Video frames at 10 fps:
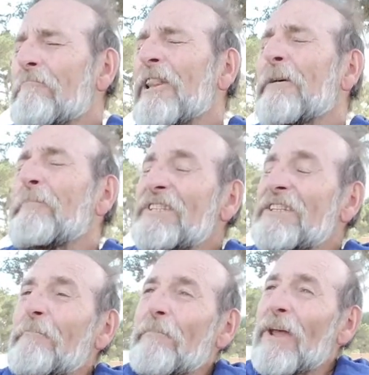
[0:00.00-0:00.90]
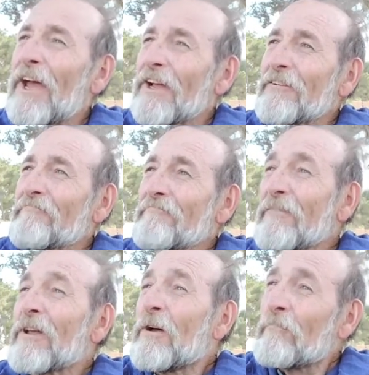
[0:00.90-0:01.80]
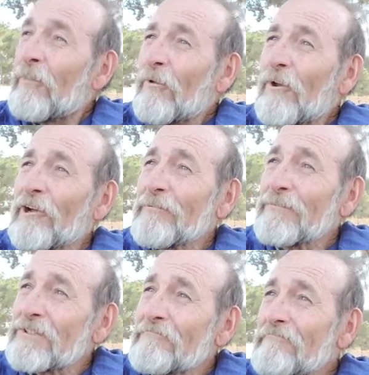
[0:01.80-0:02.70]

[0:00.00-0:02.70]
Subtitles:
well, let me step back. Polearms.